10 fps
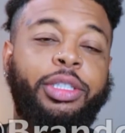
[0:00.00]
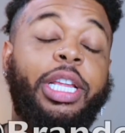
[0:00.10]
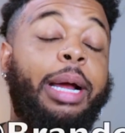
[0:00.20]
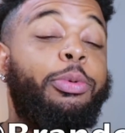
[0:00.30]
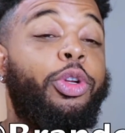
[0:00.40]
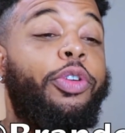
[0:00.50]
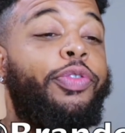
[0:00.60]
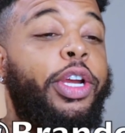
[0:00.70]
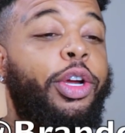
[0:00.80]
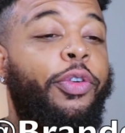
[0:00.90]
Today I'm doing a
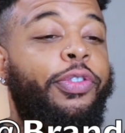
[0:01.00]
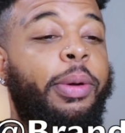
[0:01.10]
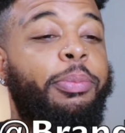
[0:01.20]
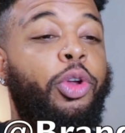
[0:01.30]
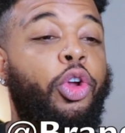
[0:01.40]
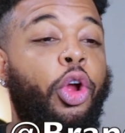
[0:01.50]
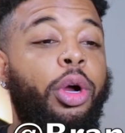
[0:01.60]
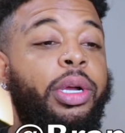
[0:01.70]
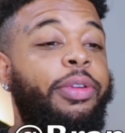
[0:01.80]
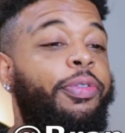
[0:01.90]
video from
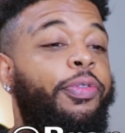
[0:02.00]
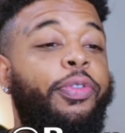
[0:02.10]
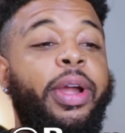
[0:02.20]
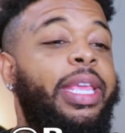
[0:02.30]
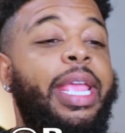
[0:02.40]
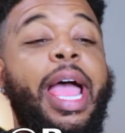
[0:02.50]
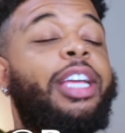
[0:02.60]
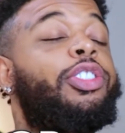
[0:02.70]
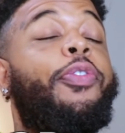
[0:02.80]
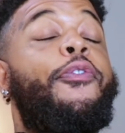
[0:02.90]
Girl He Funny
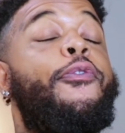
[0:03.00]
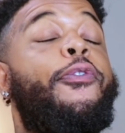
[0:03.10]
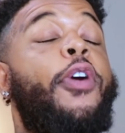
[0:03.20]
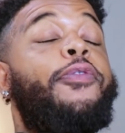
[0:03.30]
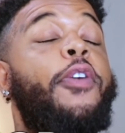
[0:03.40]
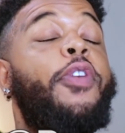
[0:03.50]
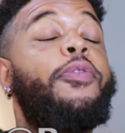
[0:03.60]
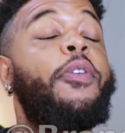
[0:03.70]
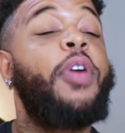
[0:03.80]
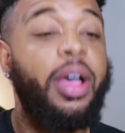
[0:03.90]
As.
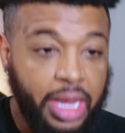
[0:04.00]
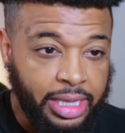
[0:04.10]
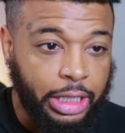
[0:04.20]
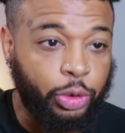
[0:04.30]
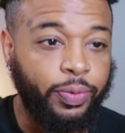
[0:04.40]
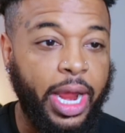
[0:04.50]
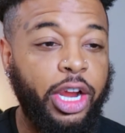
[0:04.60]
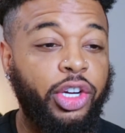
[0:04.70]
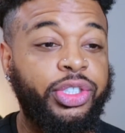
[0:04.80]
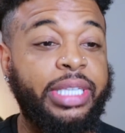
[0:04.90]
This one right
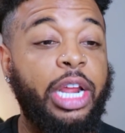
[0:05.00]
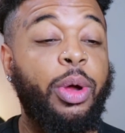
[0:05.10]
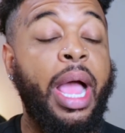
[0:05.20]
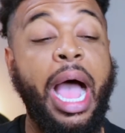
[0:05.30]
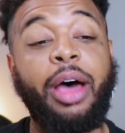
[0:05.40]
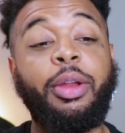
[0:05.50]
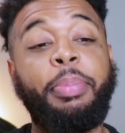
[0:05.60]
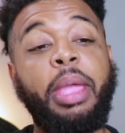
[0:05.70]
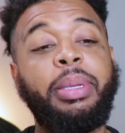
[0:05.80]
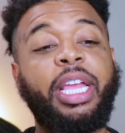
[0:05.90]
here is titled How Da
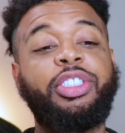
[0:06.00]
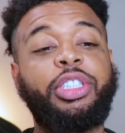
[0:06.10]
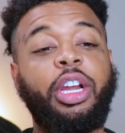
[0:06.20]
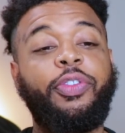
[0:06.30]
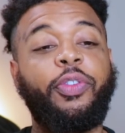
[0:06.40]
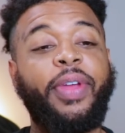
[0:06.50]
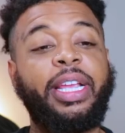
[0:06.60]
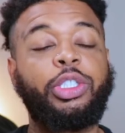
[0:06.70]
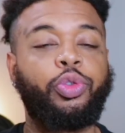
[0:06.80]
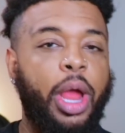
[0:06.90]
Baby and Stunna 4
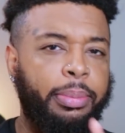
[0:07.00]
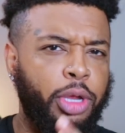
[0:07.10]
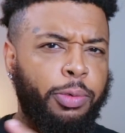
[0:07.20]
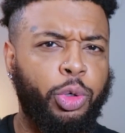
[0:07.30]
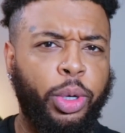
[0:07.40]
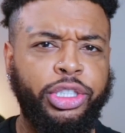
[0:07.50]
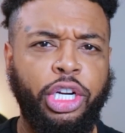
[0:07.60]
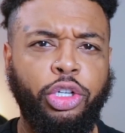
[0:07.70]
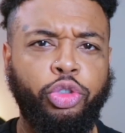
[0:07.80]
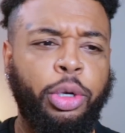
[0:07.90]
Vegas Rap. Y'all
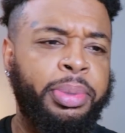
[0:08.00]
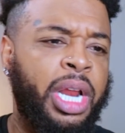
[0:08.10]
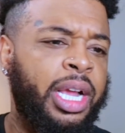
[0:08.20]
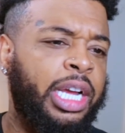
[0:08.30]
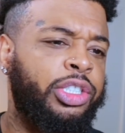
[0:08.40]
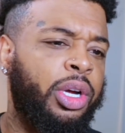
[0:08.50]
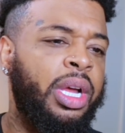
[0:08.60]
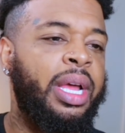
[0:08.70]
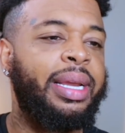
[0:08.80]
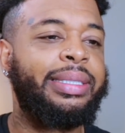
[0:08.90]
requested it, don't trip you now, I got y'all.
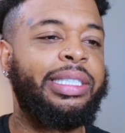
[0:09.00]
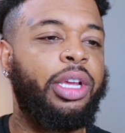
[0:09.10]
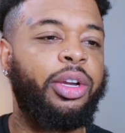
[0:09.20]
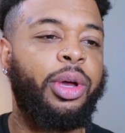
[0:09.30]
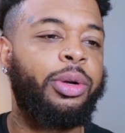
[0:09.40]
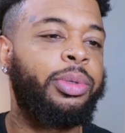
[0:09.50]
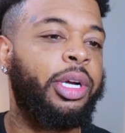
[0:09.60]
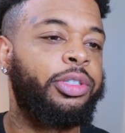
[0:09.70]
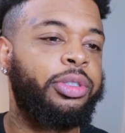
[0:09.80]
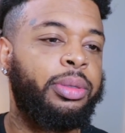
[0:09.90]
Listen, y'all know I don't
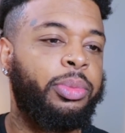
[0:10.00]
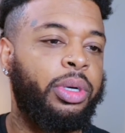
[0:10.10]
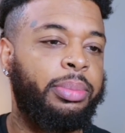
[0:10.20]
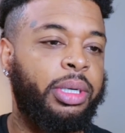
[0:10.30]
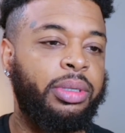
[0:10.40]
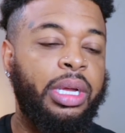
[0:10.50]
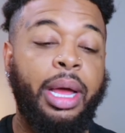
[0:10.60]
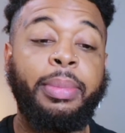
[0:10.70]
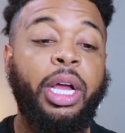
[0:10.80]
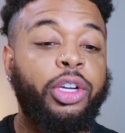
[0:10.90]
curse no more, bro.
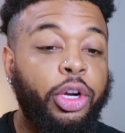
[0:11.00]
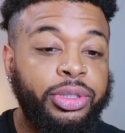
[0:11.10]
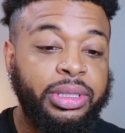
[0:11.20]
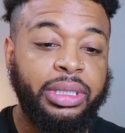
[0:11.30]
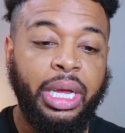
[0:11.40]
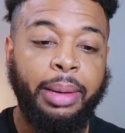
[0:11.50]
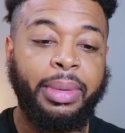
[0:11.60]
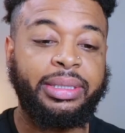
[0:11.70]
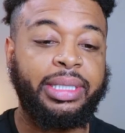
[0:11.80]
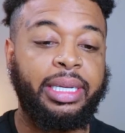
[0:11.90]
I'm not cursing, I'm
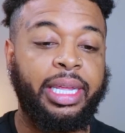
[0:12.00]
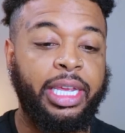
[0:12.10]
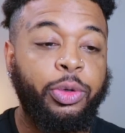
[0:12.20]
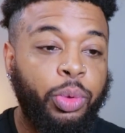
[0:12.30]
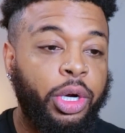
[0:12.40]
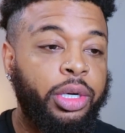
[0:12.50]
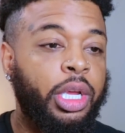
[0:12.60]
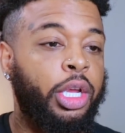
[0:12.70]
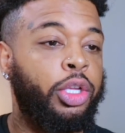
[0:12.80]
not saying the N-word.